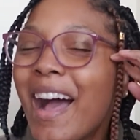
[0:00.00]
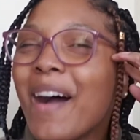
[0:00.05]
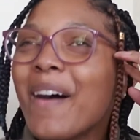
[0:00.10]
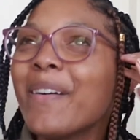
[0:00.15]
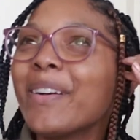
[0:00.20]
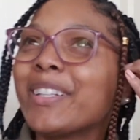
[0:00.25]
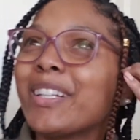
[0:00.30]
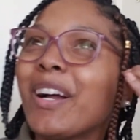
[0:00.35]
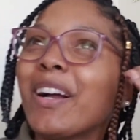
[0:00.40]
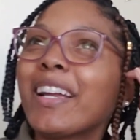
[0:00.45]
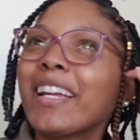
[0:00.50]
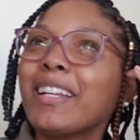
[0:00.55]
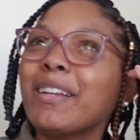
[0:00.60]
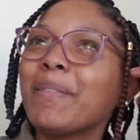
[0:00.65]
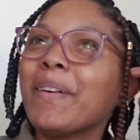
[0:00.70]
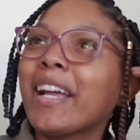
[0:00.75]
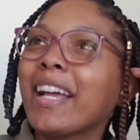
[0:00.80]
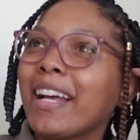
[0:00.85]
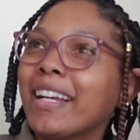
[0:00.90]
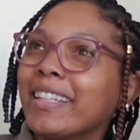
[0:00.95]
I was talking
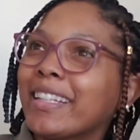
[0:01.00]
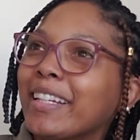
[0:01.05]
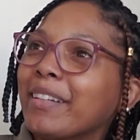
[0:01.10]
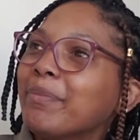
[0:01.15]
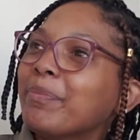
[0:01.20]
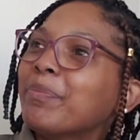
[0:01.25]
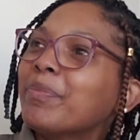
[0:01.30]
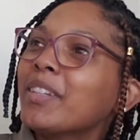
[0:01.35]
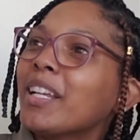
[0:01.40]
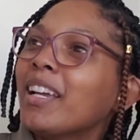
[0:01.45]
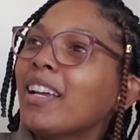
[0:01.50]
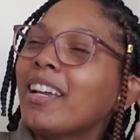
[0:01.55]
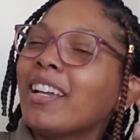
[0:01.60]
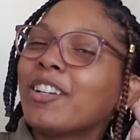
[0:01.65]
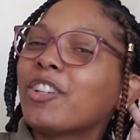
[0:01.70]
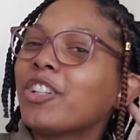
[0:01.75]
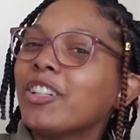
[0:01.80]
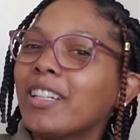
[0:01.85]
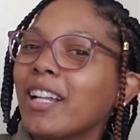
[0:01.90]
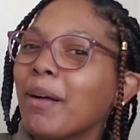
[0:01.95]
to my cousin.
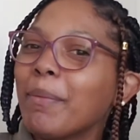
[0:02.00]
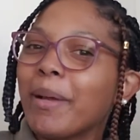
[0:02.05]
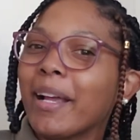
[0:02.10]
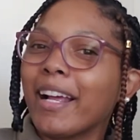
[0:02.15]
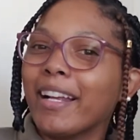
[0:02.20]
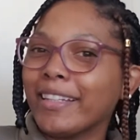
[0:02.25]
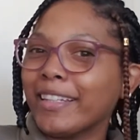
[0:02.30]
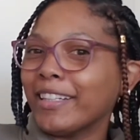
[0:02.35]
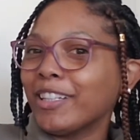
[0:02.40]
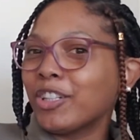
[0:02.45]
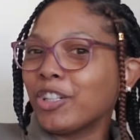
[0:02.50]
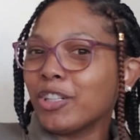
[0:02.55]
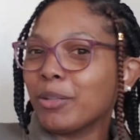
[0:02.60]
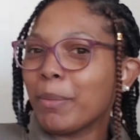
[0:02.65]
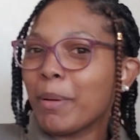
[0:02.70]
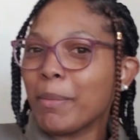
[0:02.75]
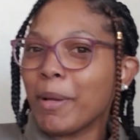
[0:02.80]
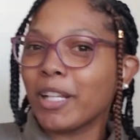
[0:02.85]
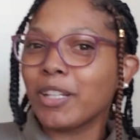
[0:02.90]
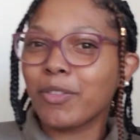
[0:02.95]
She's not my cousin. She's
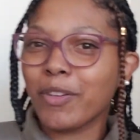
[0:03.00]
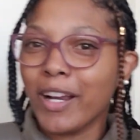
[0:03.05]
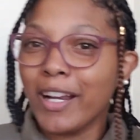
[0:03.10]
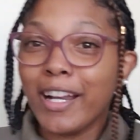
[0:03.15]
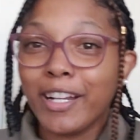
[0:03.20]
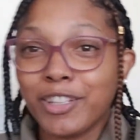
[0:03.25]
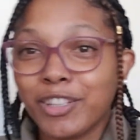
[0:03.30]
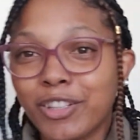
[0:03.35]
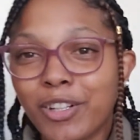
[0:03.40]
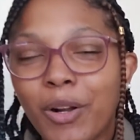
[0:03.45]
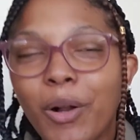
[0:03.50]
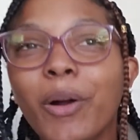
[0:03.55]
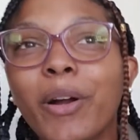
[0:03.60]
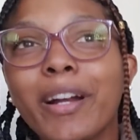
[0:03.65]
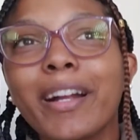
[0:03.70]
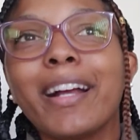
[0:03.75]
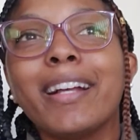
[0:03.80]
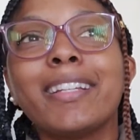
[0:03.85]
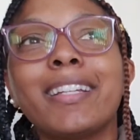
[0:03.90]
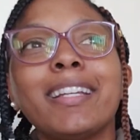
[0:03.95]
my best friend. I just call
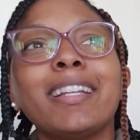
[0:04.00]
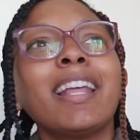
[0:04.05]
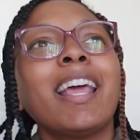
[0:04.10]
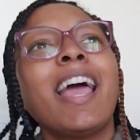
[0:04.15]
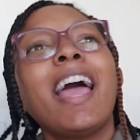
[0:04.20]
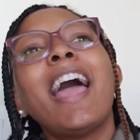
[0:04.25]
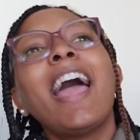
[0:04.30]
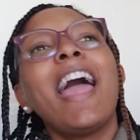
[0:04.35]
her cousin.